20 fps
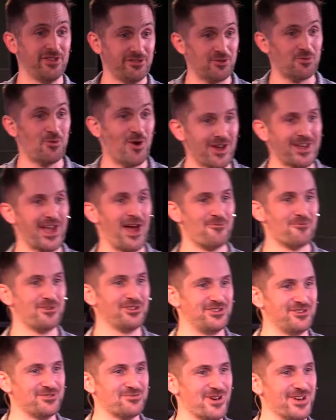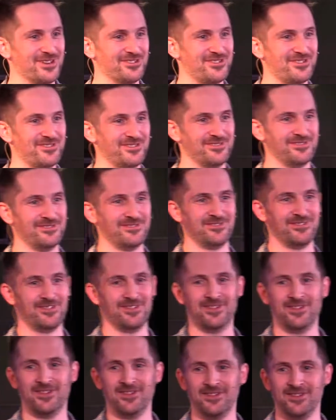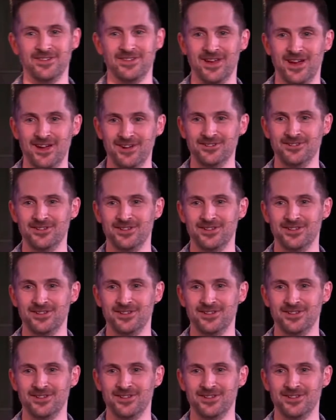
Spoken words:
is to work out which is which. Yeah?